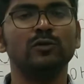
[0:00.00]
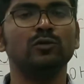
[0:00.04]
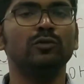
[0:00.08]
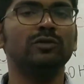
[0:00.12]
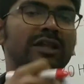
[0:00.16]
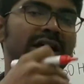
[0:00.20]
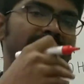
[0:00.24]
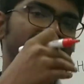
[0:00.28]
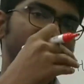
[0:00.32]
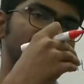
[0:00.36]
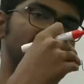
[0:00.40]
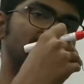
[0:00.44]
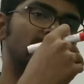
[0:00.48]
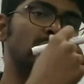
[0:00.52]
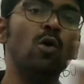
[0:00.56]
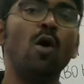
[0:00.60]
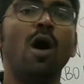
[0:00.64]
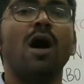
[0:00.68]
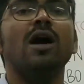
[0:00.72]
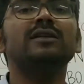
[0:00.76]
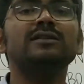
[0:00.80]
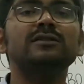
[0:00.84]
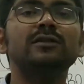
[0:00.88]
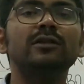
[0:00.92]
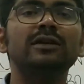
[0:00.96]
So there is no
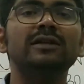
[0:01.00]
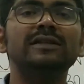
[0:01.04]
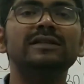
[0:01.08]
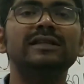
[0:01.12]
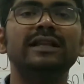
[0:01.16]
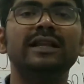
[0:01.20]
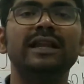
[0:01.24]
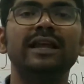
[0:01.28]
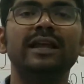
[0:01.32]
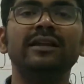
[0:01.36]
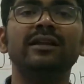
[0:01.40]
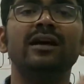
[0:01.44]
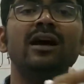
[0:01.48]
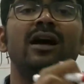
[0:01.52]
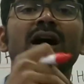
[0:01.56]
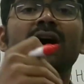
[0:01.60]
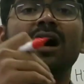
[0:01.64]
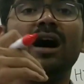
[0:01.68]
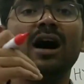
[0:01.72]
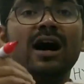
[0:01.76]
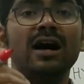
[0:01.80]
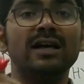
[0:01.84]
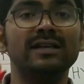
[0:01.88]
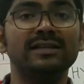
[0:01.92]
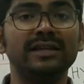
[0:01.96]
oxaloacetate,
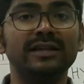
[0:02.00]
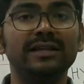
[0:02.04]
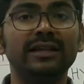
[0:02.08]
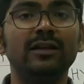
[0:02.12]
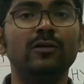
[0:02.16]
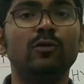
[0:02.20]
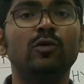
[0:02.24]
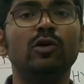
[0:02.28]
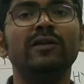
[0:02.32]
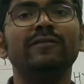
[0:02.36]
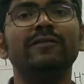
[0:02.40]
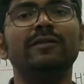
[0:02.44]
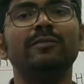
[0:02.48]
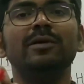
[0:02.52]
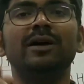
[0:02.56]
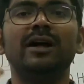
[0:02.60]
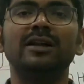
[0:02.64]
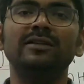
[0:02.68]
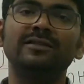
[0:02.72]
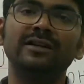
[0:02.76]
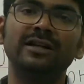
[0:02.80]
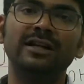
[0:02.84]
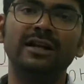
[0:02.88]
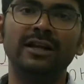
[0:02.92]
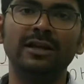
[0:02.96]
acetyl-CoA will be
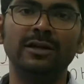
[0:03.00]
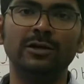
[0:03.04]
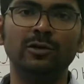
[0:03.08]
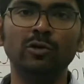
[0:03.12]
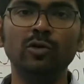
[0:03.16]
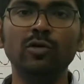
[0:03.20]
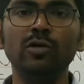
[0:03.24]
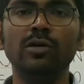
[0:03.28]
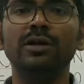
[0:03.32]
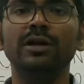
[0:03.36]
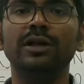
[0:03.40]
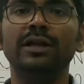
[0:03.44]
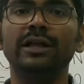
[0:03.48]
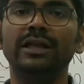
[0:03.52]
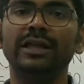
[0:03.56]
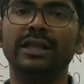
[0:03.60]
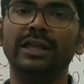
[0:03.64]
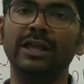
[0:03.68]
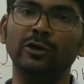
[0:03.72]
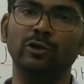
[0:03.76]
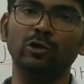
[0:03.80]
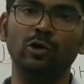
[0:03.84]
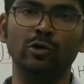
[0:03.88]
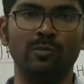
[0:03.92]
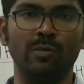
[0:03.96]
converted into
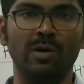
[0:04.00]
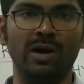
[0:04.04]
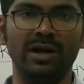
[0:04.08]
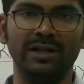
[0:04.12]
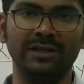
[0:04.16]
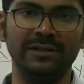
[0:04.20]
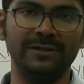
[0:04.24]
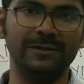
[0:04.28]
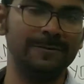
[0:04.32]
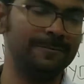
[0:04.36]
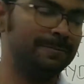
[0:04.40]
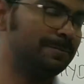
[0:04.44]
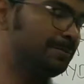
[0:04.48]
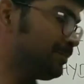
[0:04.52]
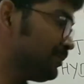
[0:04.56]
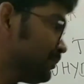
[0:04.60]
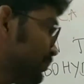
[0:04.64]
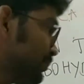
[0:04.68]
ketone bodies.